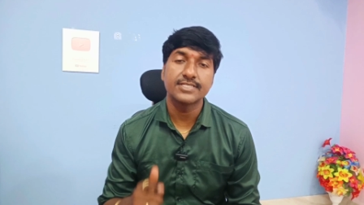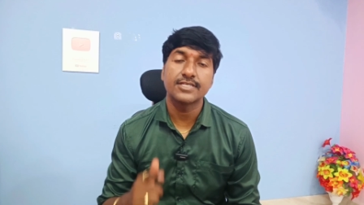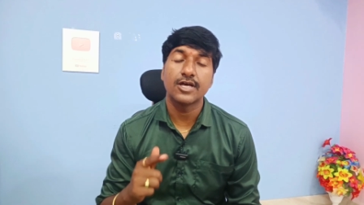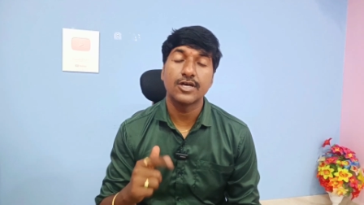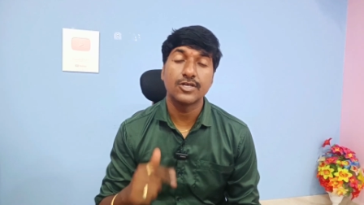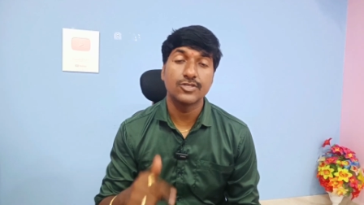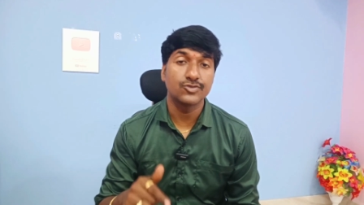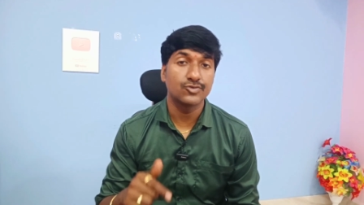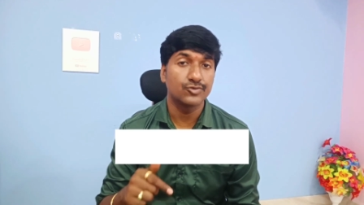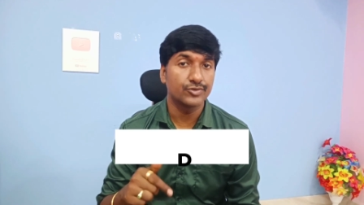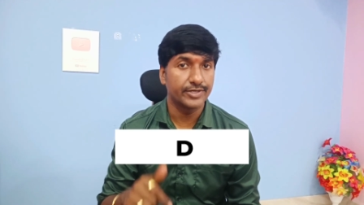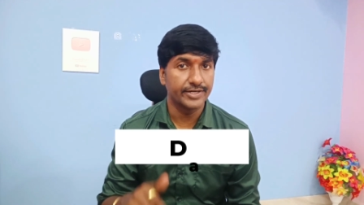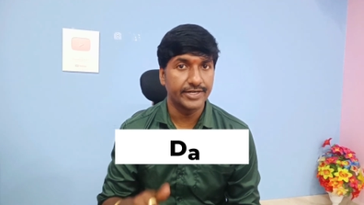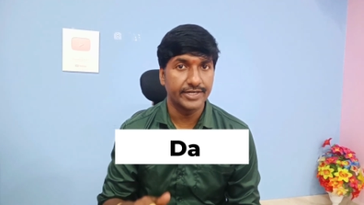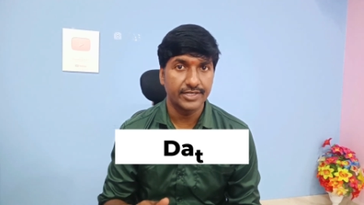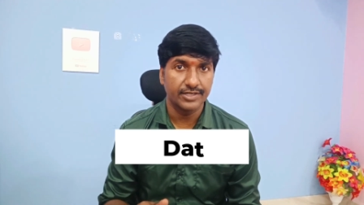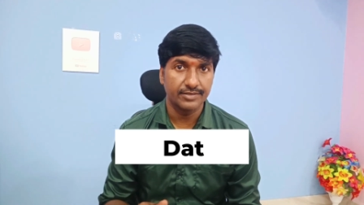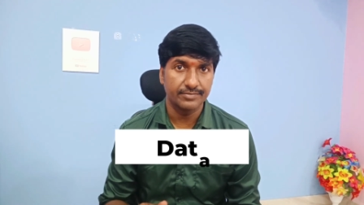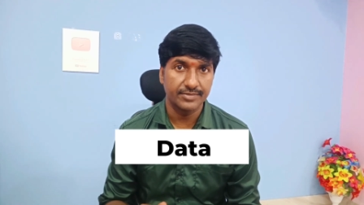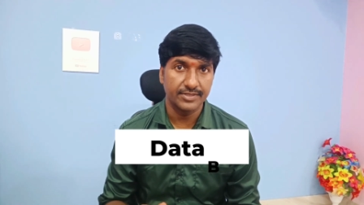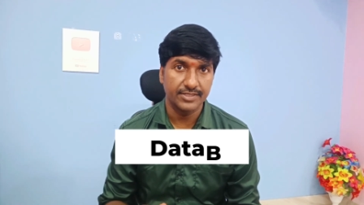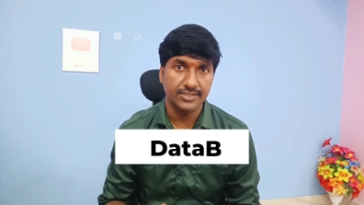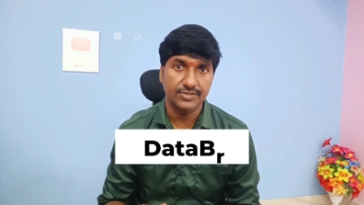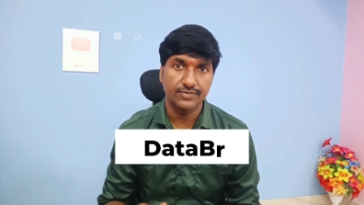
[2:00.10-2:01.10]
is Azure
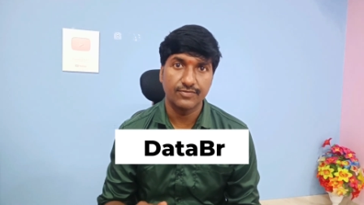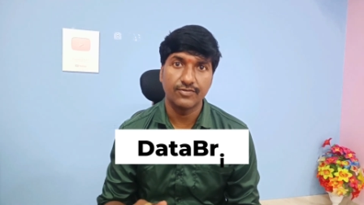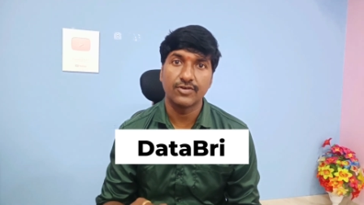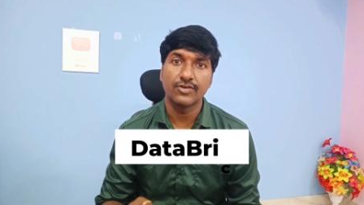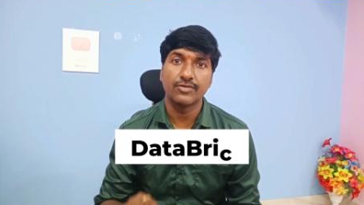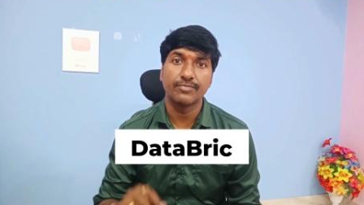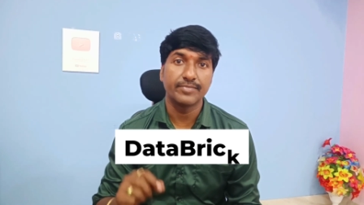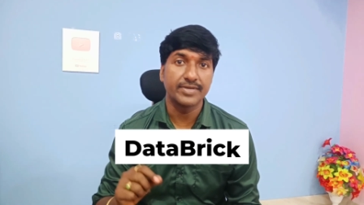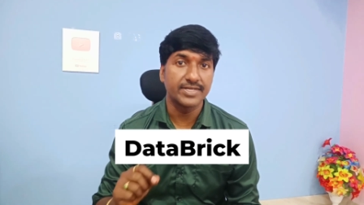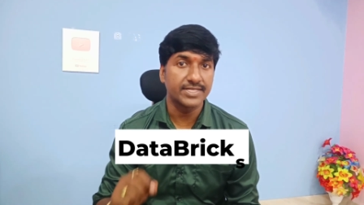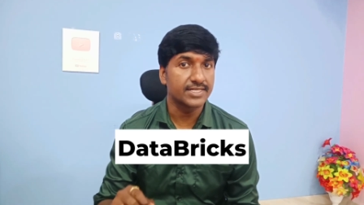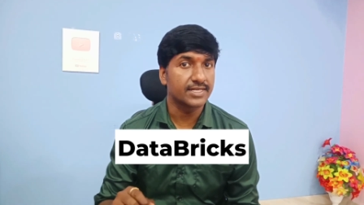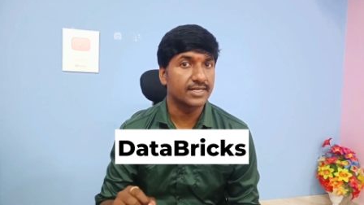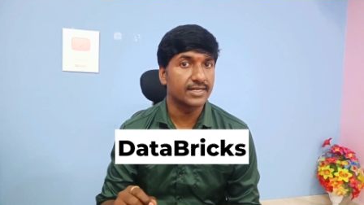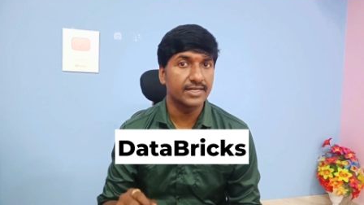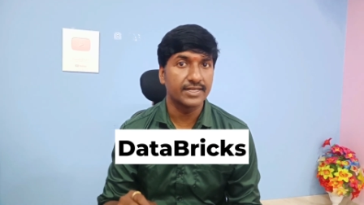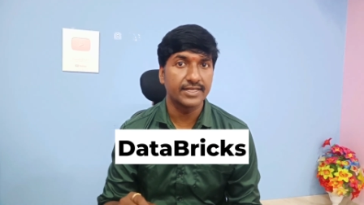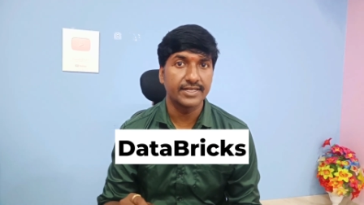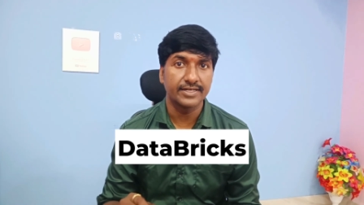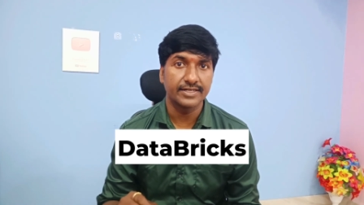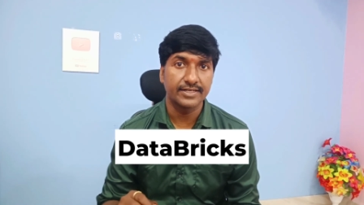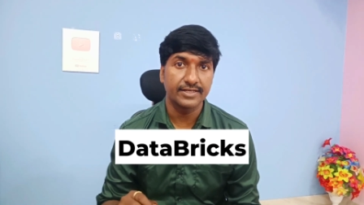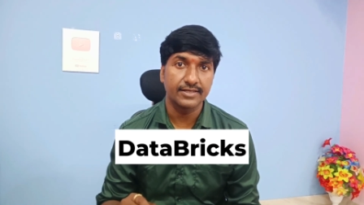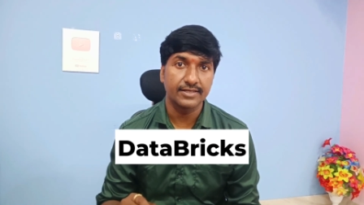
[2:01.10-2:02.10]
Databricks for machine